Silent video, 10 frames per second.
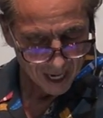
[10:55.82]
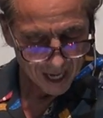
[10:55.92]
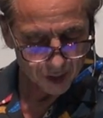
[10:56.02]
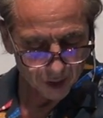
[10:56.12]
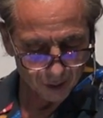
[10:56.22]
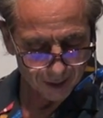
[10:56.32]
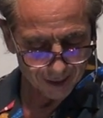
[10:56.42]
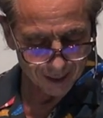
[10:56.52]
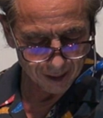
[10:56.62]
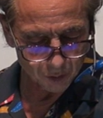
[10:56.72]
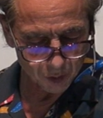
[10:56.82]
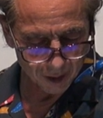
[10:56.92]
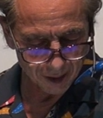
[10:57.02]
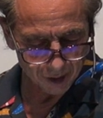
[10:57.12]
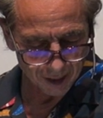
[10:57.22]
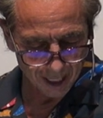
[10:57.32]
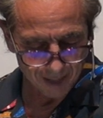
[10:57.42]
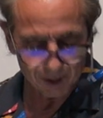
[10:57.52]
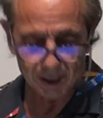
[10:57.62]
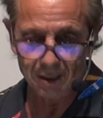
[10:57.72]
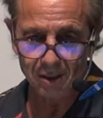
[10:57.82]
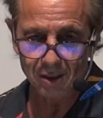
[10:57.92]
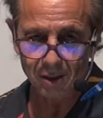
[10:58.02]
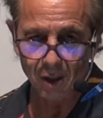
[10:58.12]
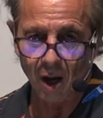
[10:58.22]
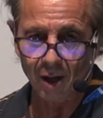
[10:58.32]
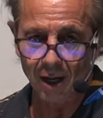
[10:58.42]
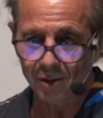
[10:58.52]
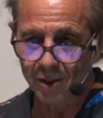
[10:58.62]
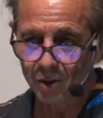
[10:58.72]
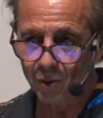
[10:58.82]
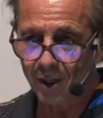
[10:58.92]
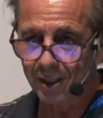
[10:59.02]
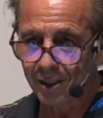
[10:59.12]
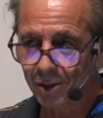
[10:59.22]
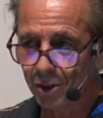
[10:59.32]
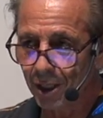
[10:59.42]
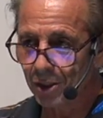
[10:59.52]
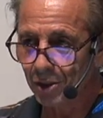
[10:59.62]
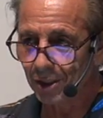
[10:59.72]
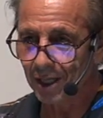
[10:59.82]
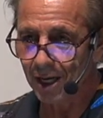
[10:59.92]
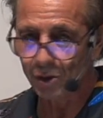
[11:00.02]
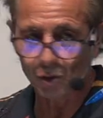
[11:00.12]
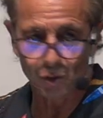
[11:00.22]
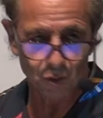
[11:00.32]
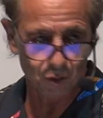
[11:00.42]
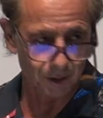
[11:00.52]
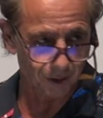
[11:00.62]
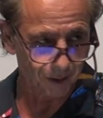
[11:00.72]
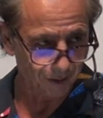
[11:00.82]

And shall intend to change times and law. Are they trying to change the Constitution?